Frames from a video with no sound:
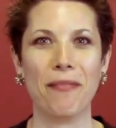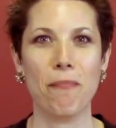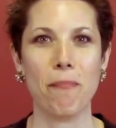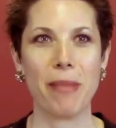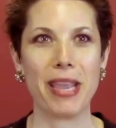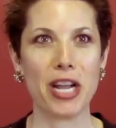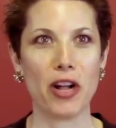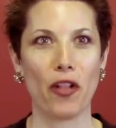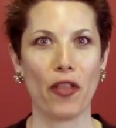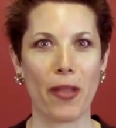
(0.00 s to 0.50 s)

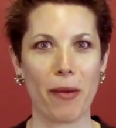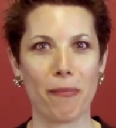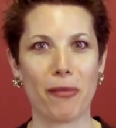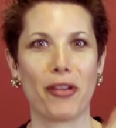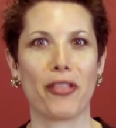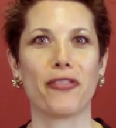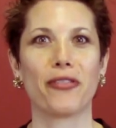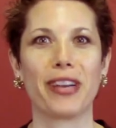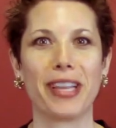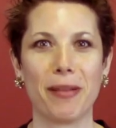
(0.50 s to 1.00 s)
meal number
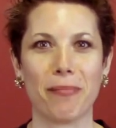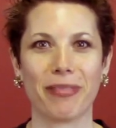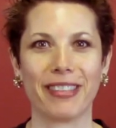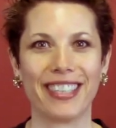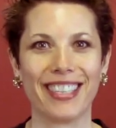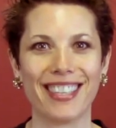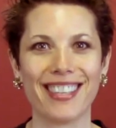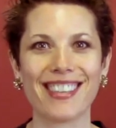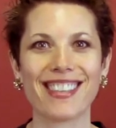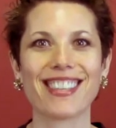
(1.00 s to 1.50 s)
three,
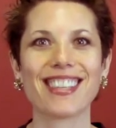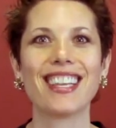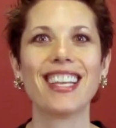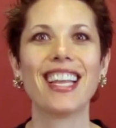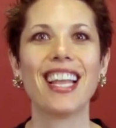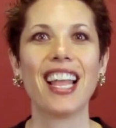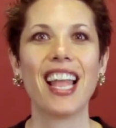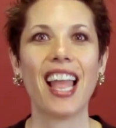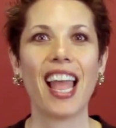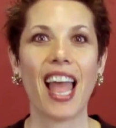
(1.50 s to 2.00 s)
please.
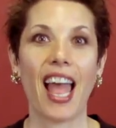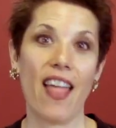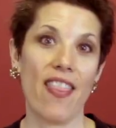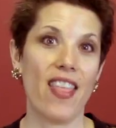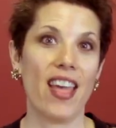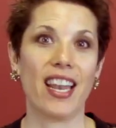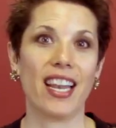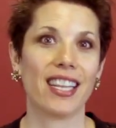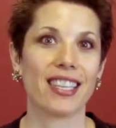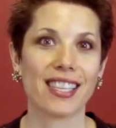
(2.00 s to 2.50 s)
And
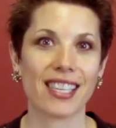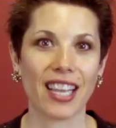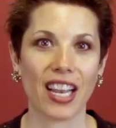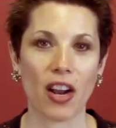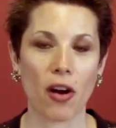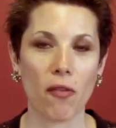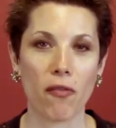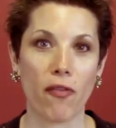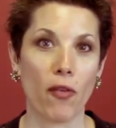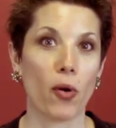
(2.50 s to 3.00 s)
then it's, you
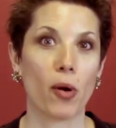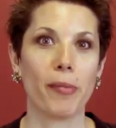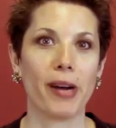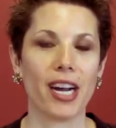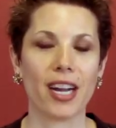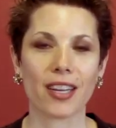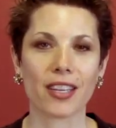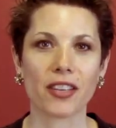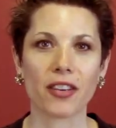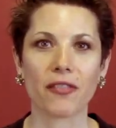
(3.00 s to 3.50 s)
know, four
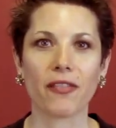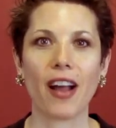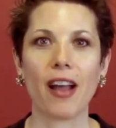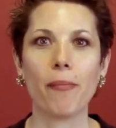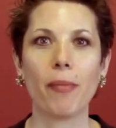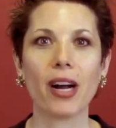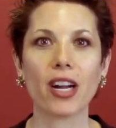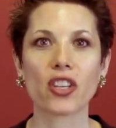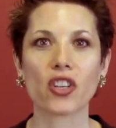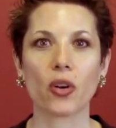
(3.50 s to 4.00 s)
bucks or five
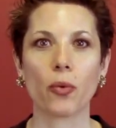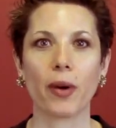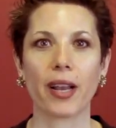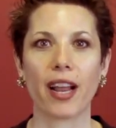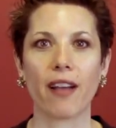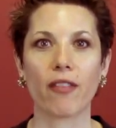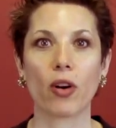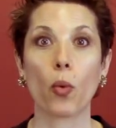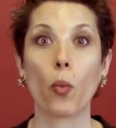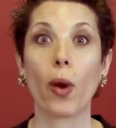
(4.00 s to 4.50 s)
bucks or
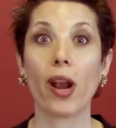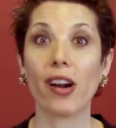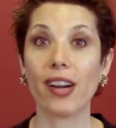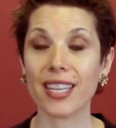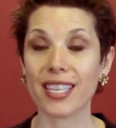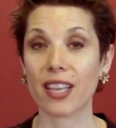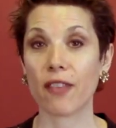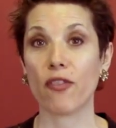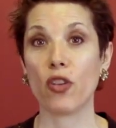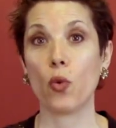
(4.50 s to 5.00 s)
whatever.
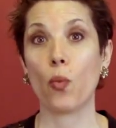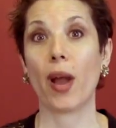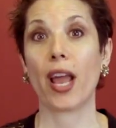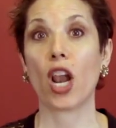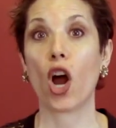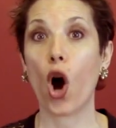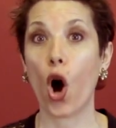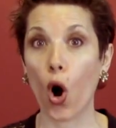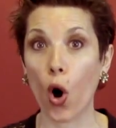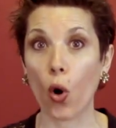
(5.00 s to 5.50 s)
Whereas if you
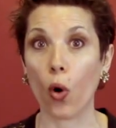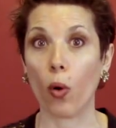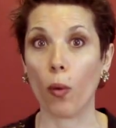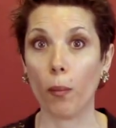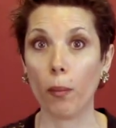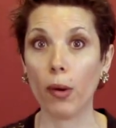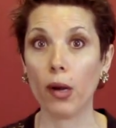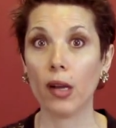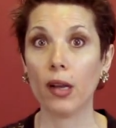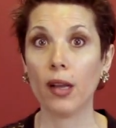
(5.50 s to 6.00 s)
went
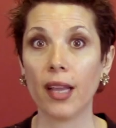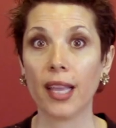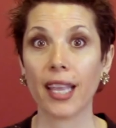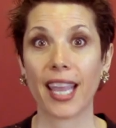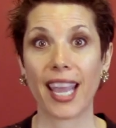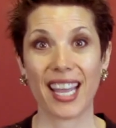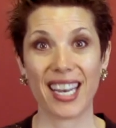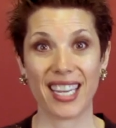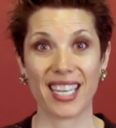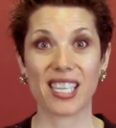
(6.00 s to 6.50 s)
home,
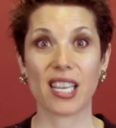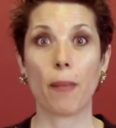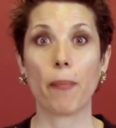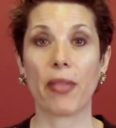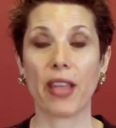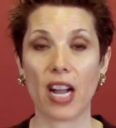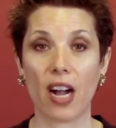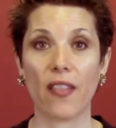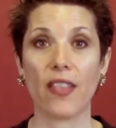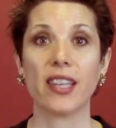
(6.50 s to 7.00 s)
getting
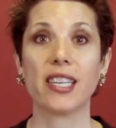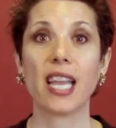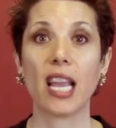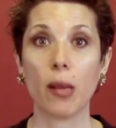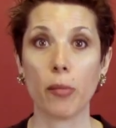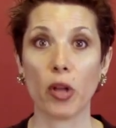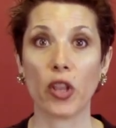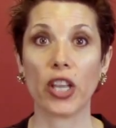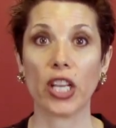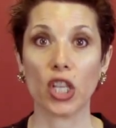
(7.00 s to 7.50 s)
something on the
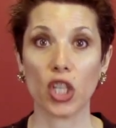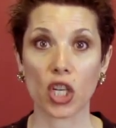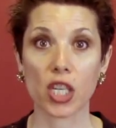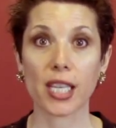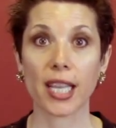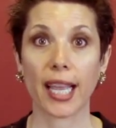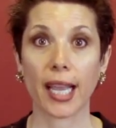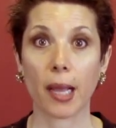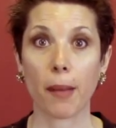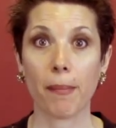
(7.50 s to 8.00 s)
table that
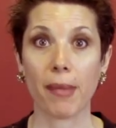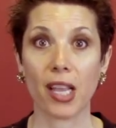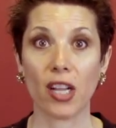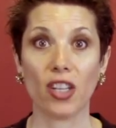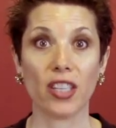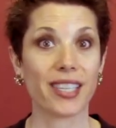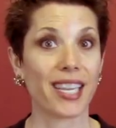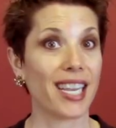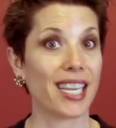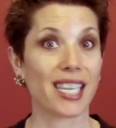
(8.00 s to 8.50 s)
looks like a
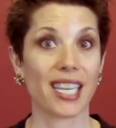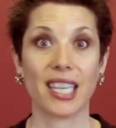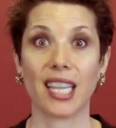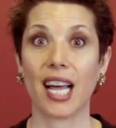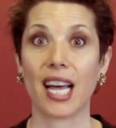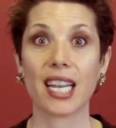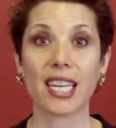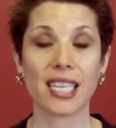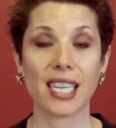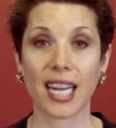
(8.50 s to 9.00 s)
meal takes a
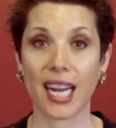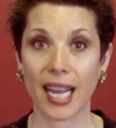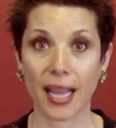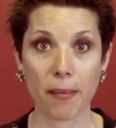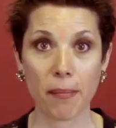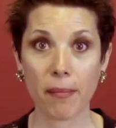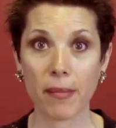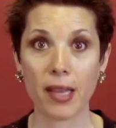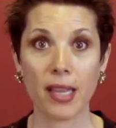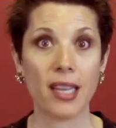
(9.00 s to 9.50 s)
lot of
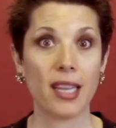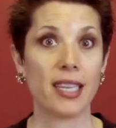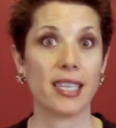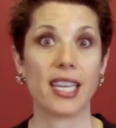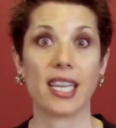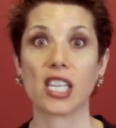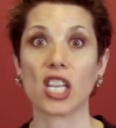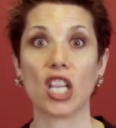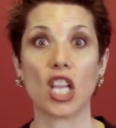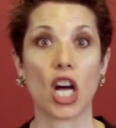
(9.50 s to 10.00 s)
time,
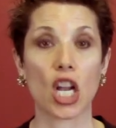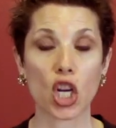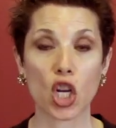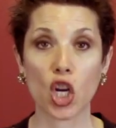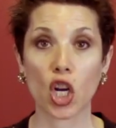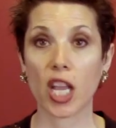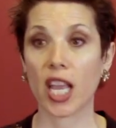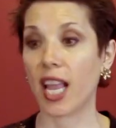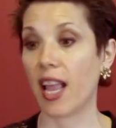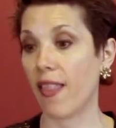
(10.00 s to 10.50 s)
takes a lot of
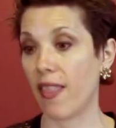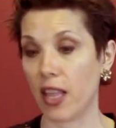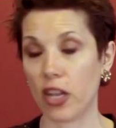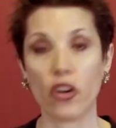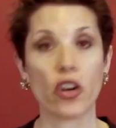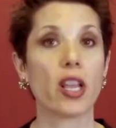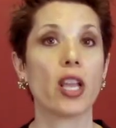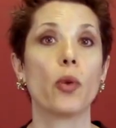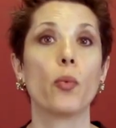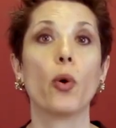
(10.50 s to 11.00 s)
cooking, and then
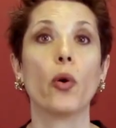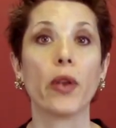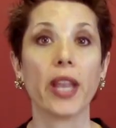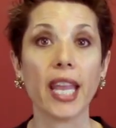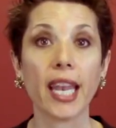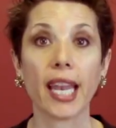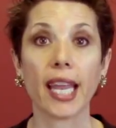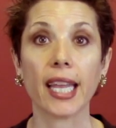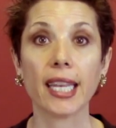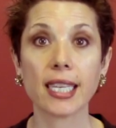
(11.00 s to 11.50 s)
your kid won't
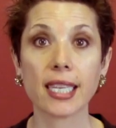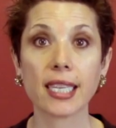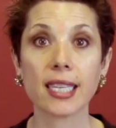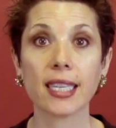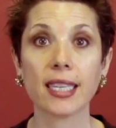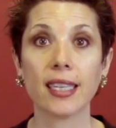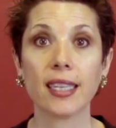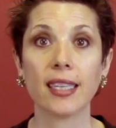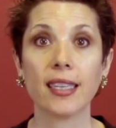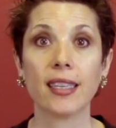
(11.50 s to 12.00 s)
eat it
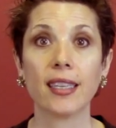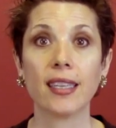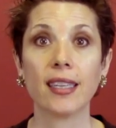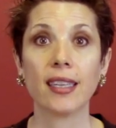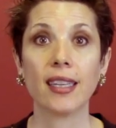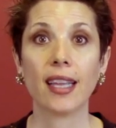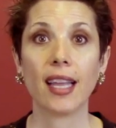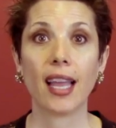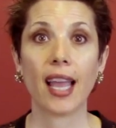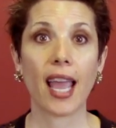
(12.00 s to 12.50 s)

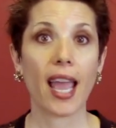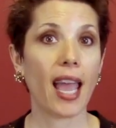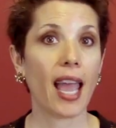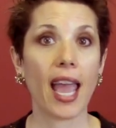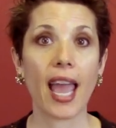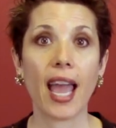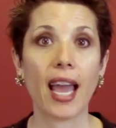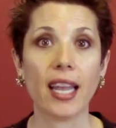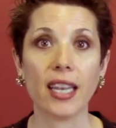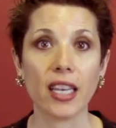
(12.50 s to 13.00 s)

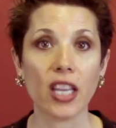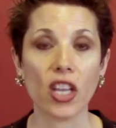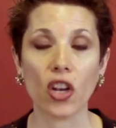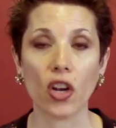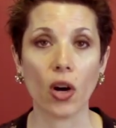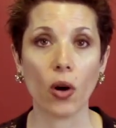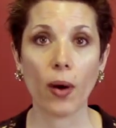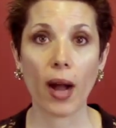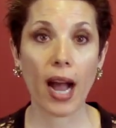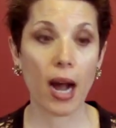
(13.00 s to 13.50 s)
and you
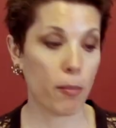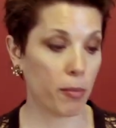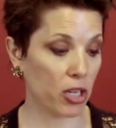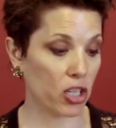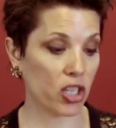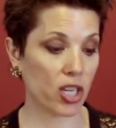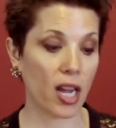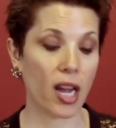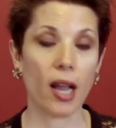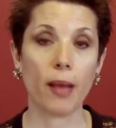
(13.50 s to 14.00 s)
know how
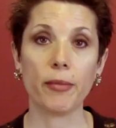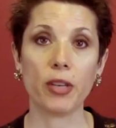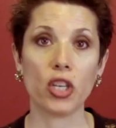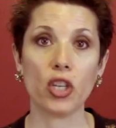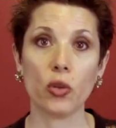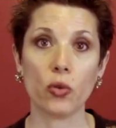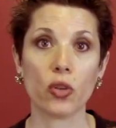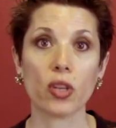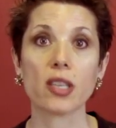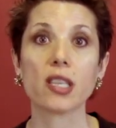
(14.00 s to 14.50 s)
much time did
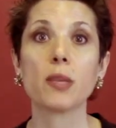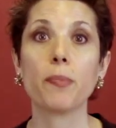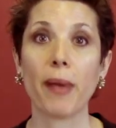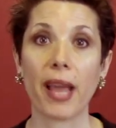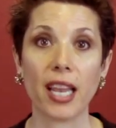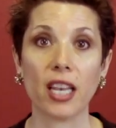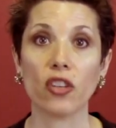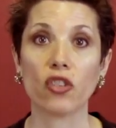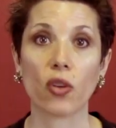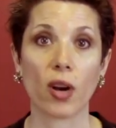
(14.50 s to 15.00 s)
you just
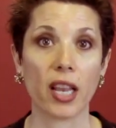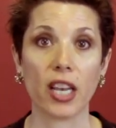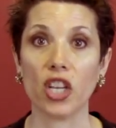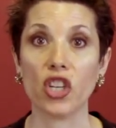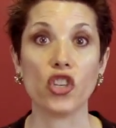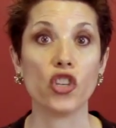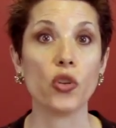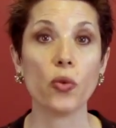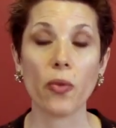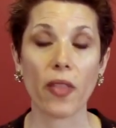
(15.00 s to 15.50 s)
spend trying to
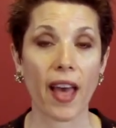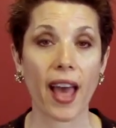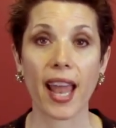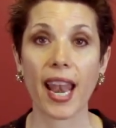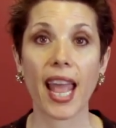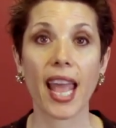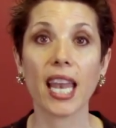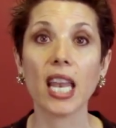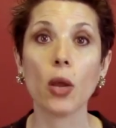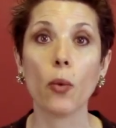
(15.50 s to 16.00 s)
do that
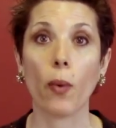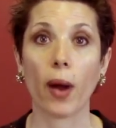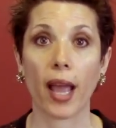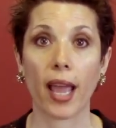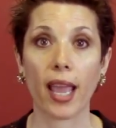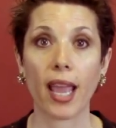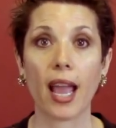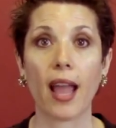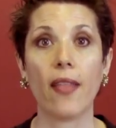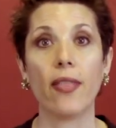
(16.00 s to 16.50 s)

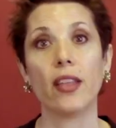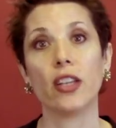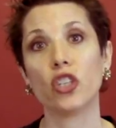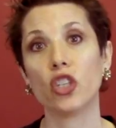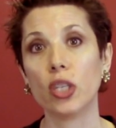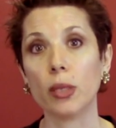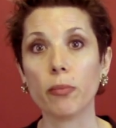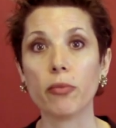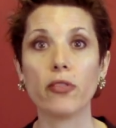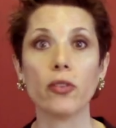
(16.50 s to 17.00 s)
anyway and the
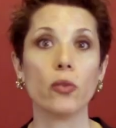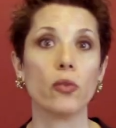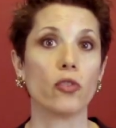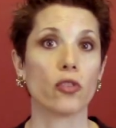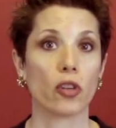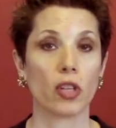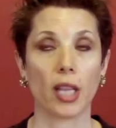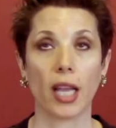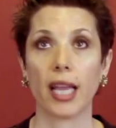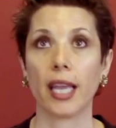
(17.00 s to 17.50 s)
cheap foods
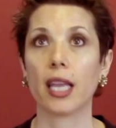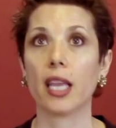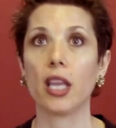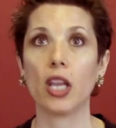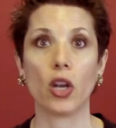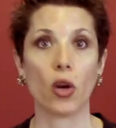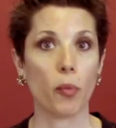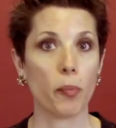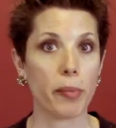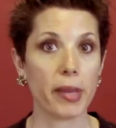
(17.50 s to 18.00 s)
are like
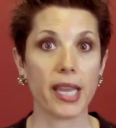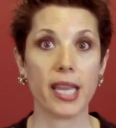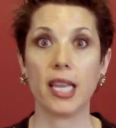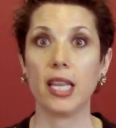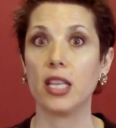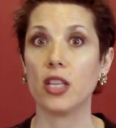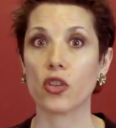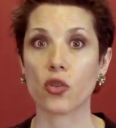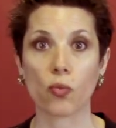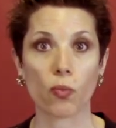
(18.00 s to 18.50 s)
you know
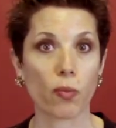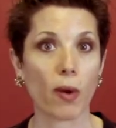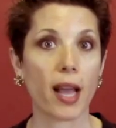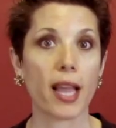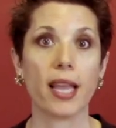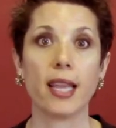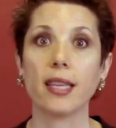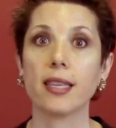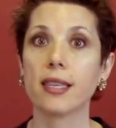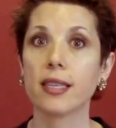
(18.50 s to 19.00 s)
beans
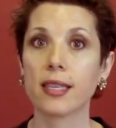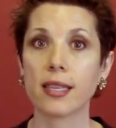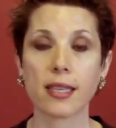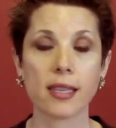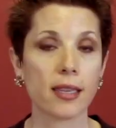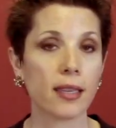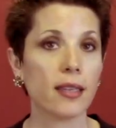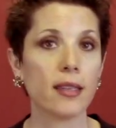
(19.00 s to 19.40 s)
rice